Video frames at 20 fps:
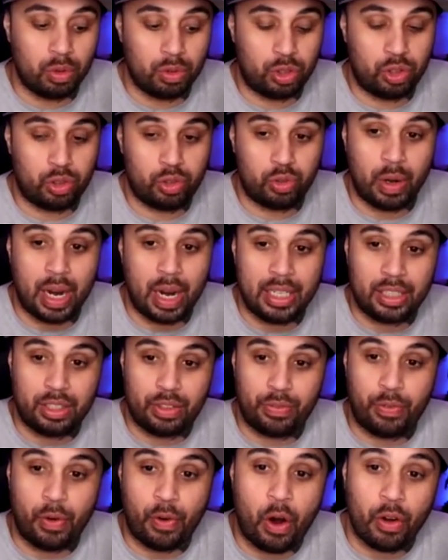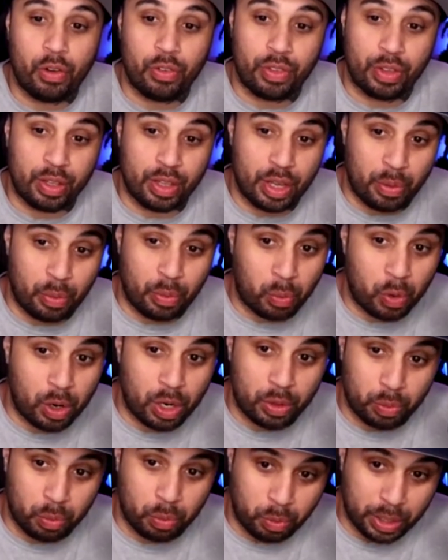stretch farther than
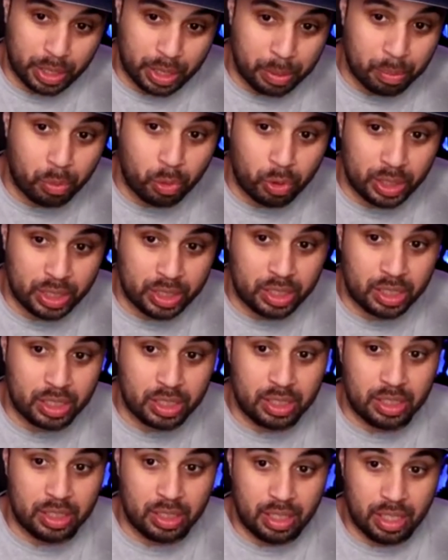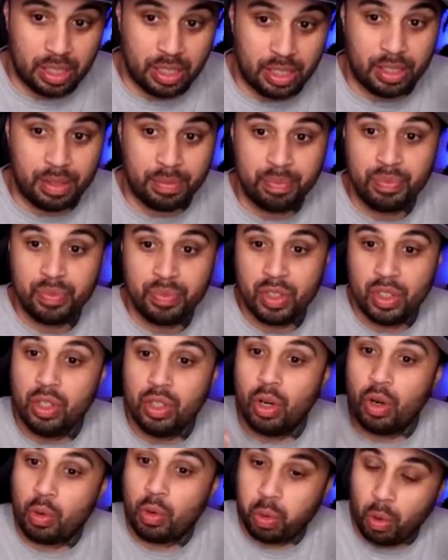what Rick and Morty could did,
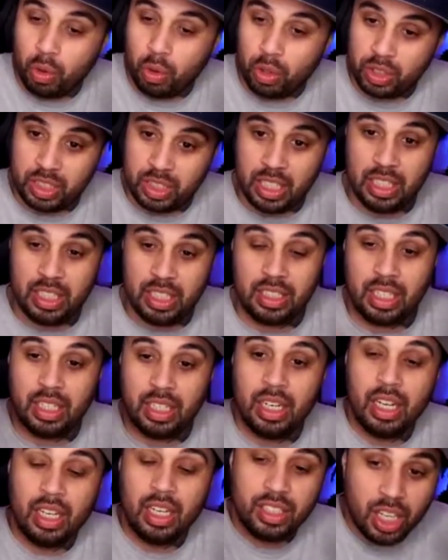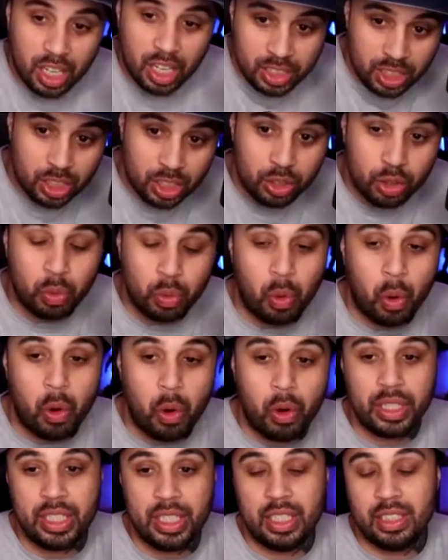cross seas and touch a new
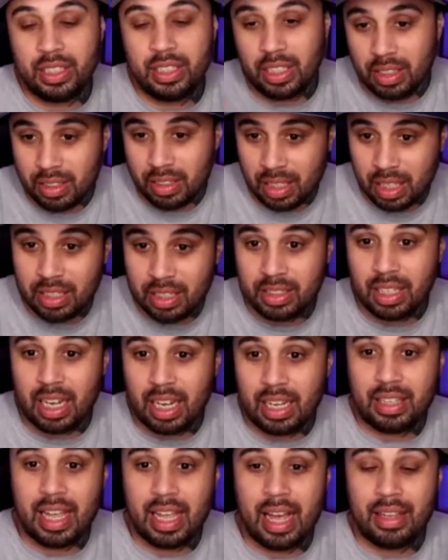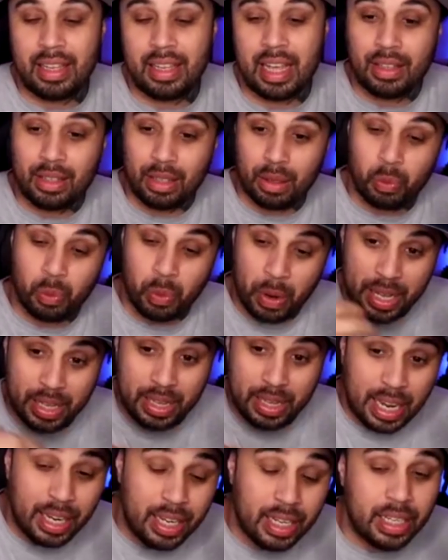audience and things like that. That way
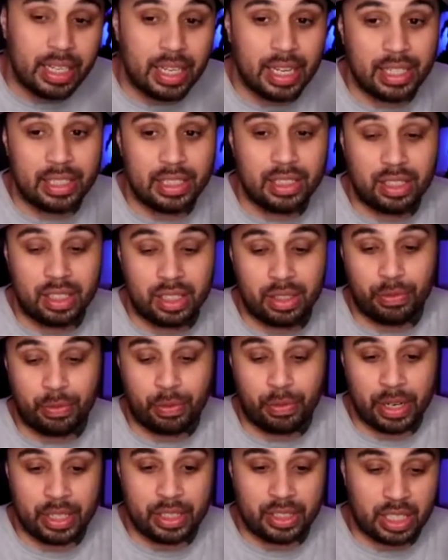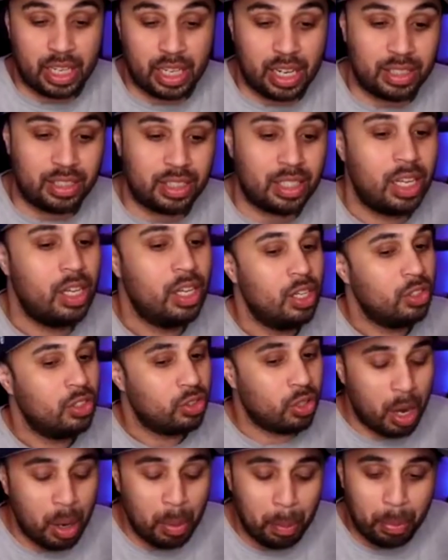they can get into the franchise.
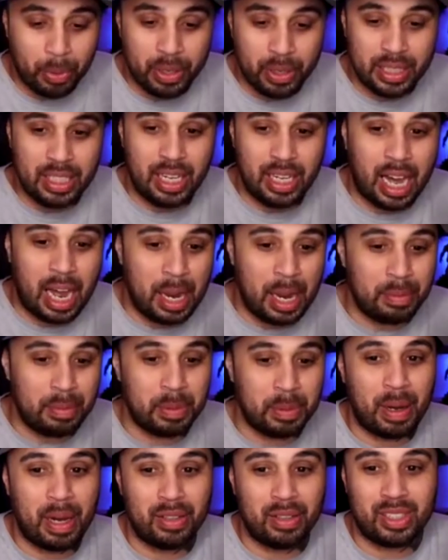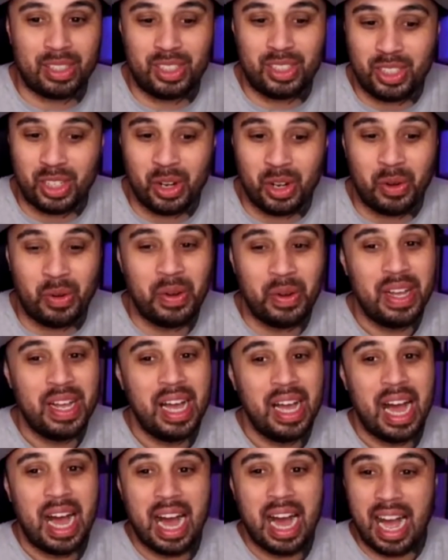So I'm pretty hyped about the show.
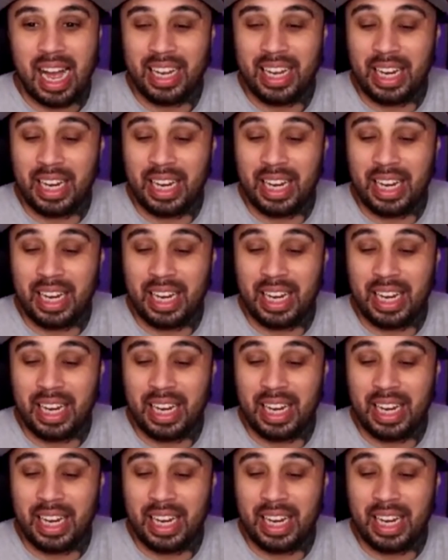I